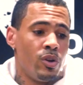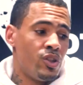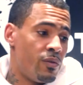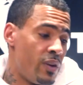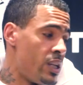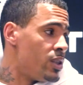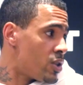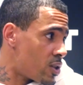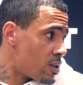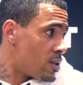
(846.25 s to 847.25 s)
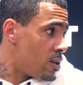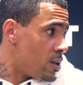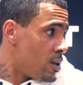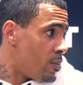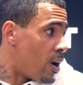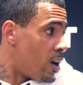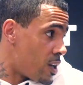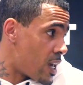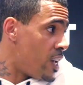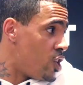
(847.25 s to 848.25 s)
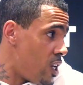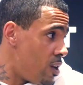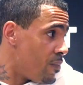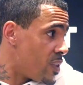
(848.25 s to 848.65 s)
Javeen's partner, KG,